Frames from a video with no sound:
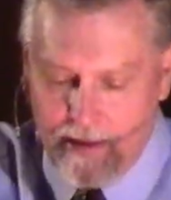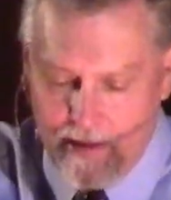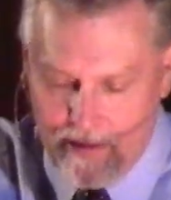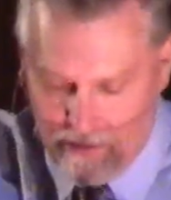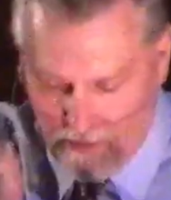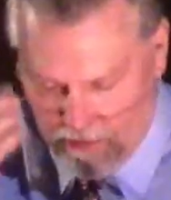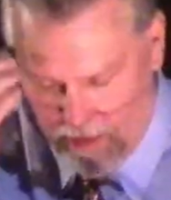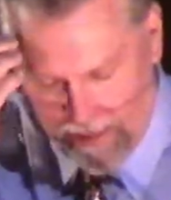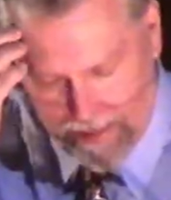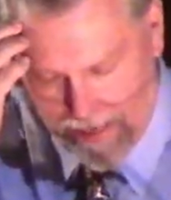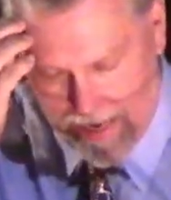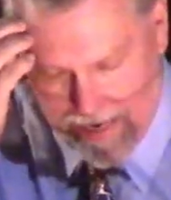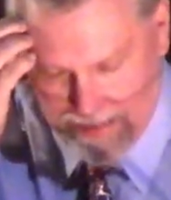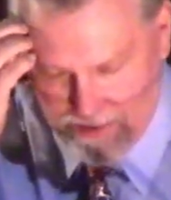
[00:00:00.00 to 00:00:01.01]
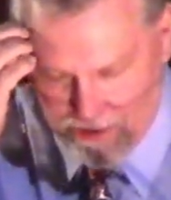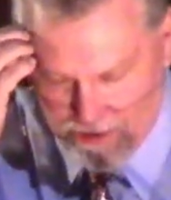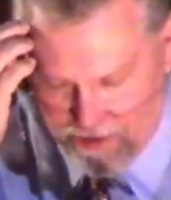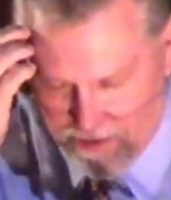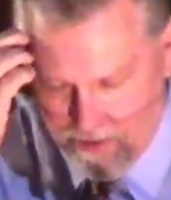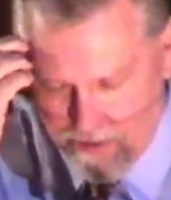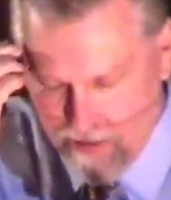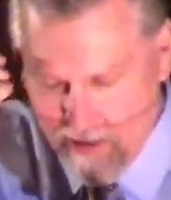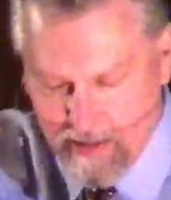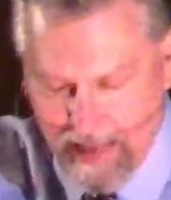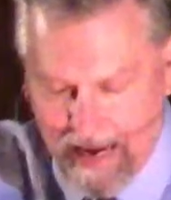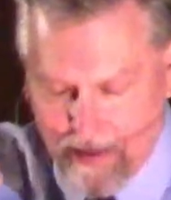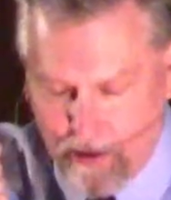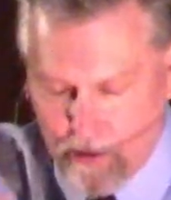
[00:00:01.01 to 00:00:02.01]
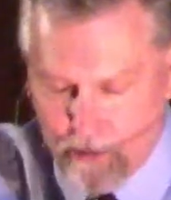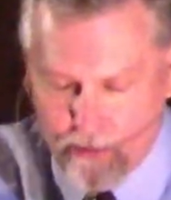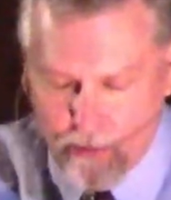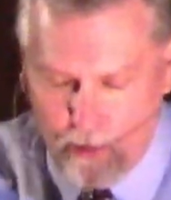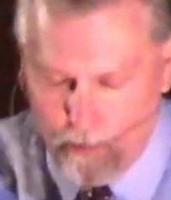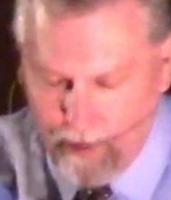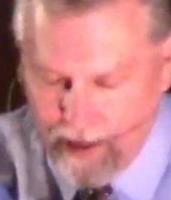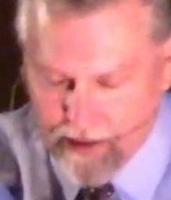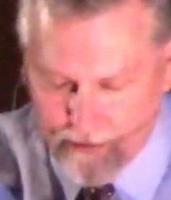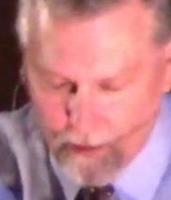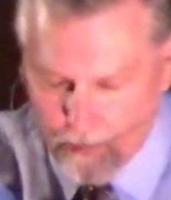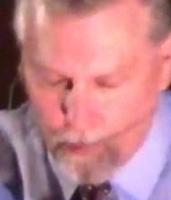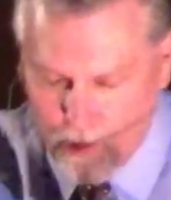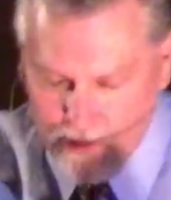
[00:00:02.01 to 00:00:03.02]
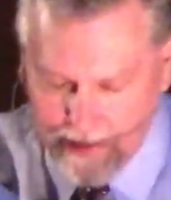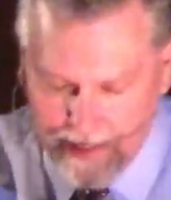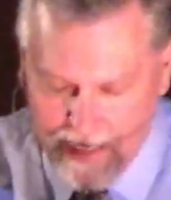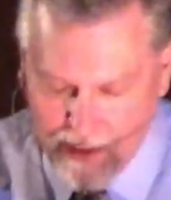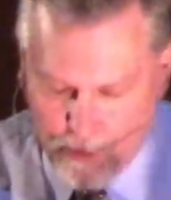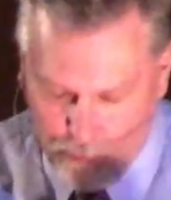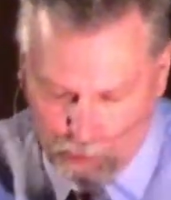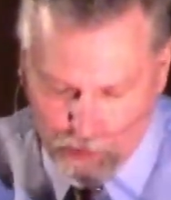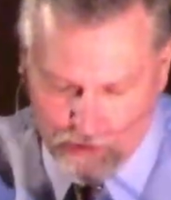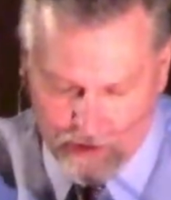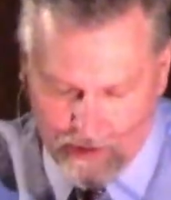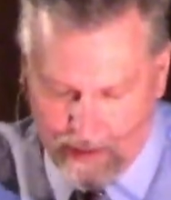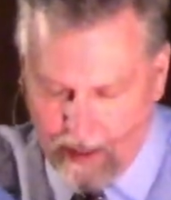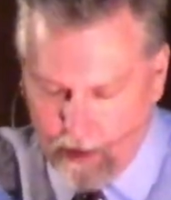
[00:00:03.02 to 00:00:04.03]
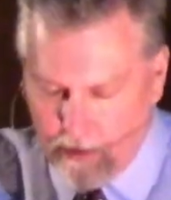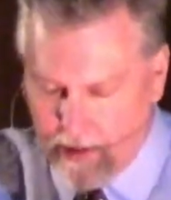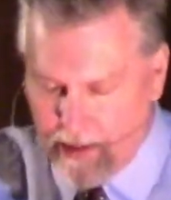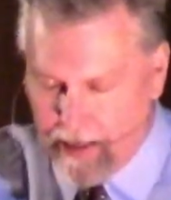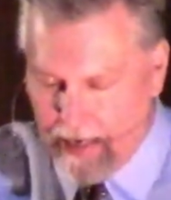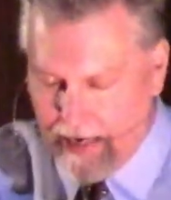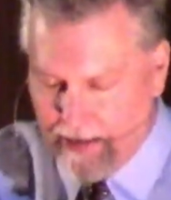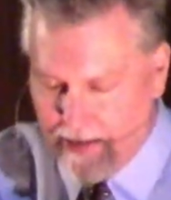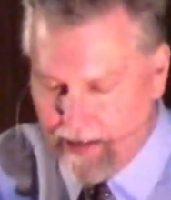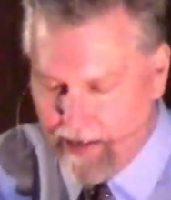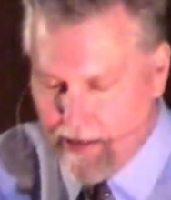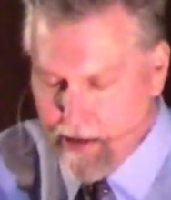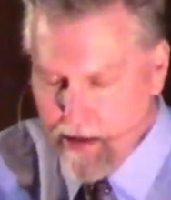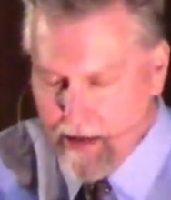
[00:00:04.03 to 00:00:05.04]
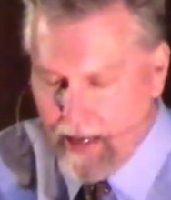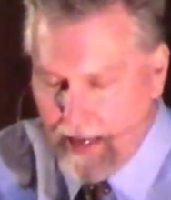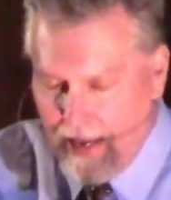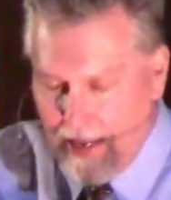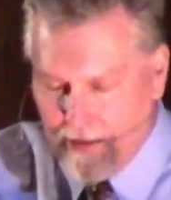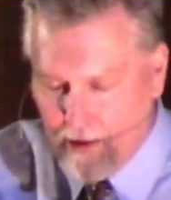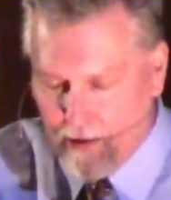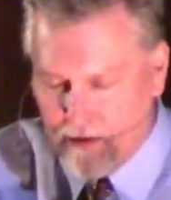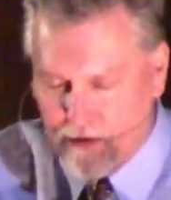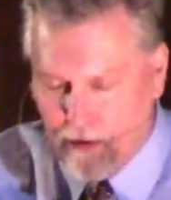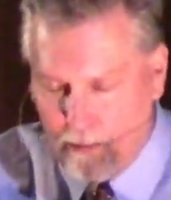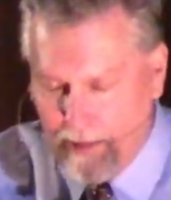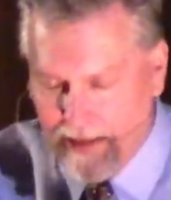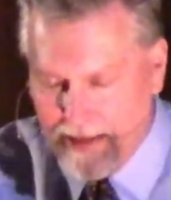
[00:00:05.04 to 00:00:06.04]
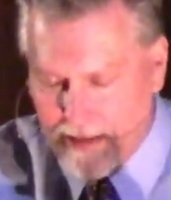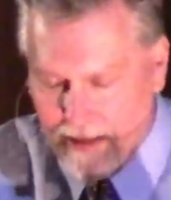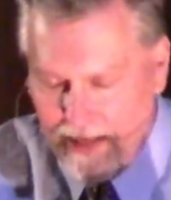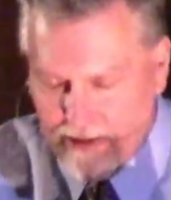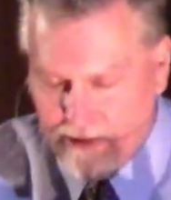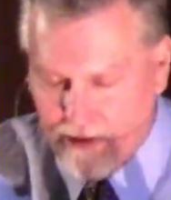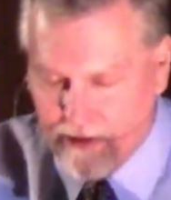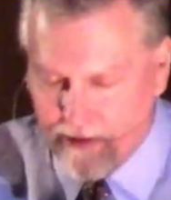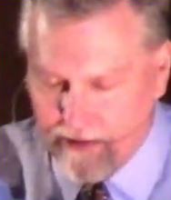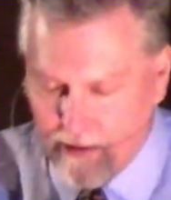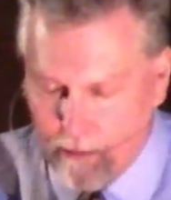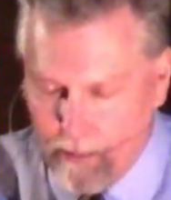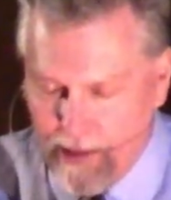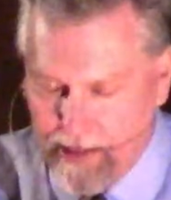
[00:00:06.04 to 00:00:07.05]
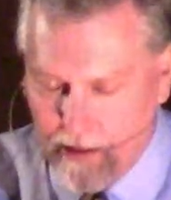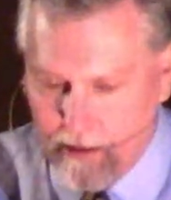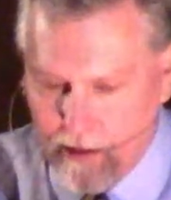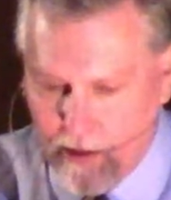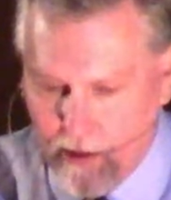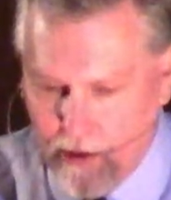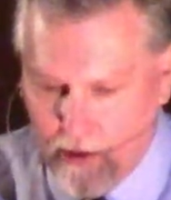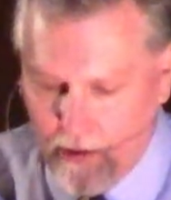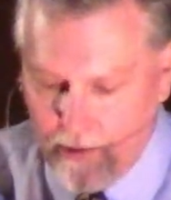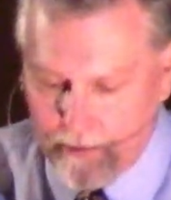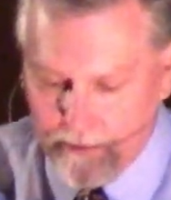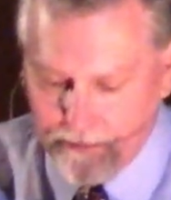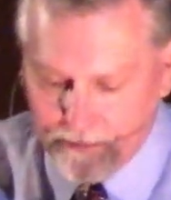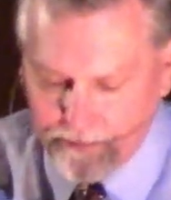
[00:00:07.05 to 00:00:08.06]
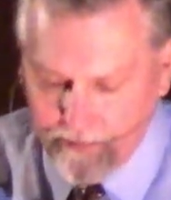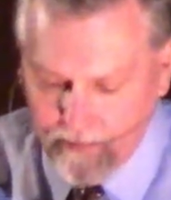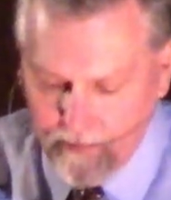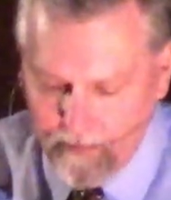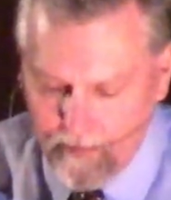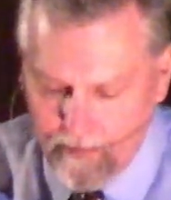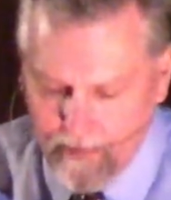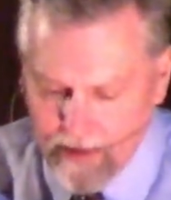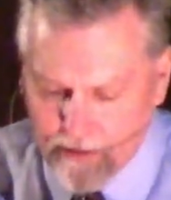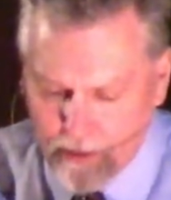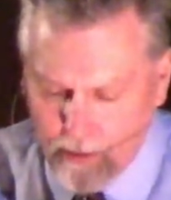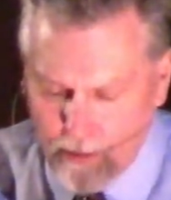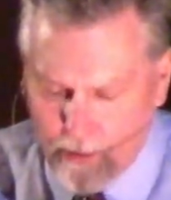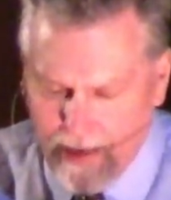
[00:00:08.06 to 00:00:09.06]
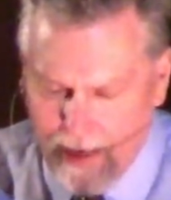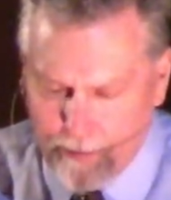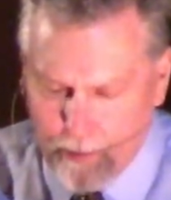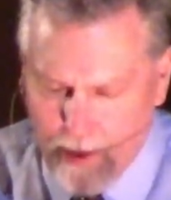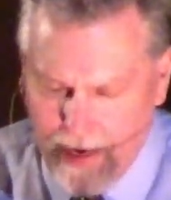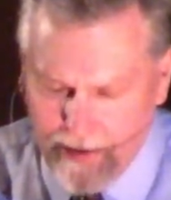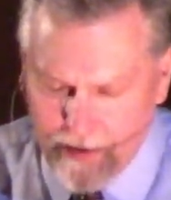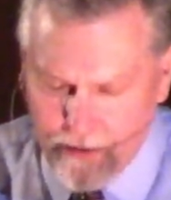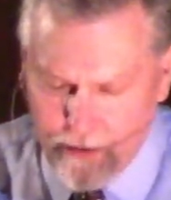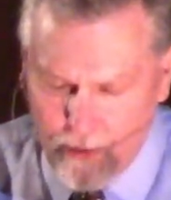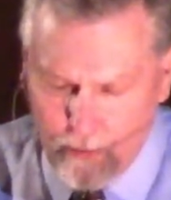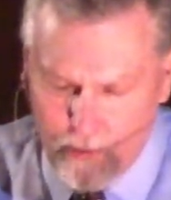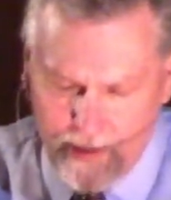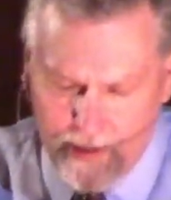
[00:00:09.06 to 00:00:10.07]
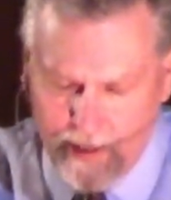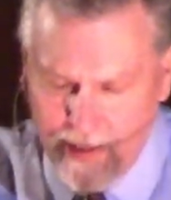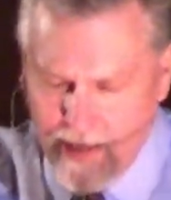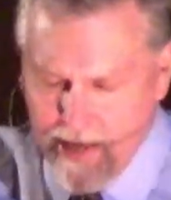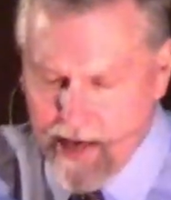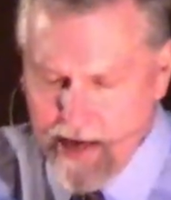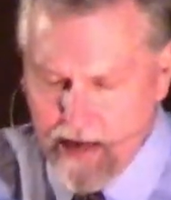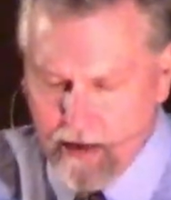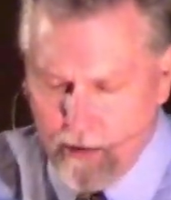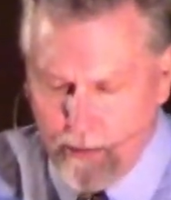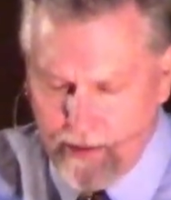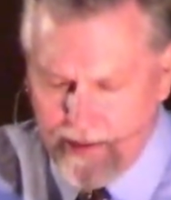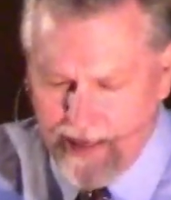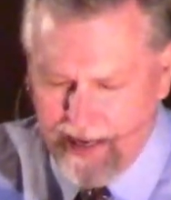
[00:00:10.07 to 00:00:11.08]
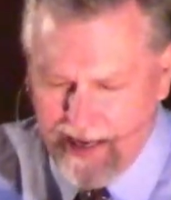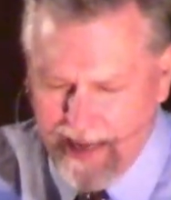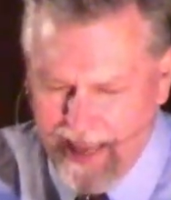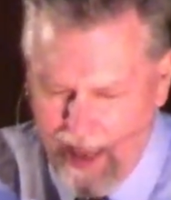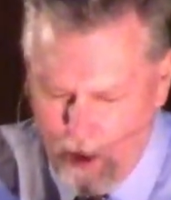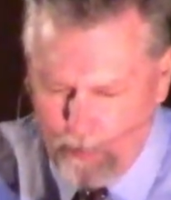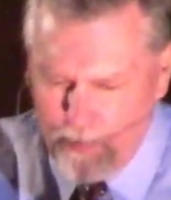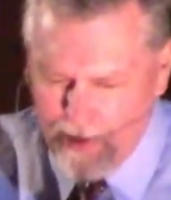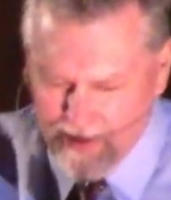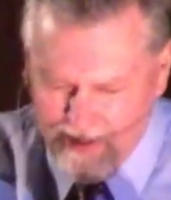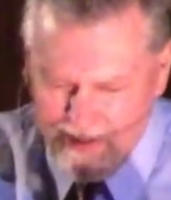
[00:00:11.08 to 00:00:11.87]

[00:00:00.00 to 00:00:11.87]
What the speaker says: Dear God, I just thank you so much for bringing each person here tonight. And there are so many lessons that we can learn. And so, Lord, I pray that you would help us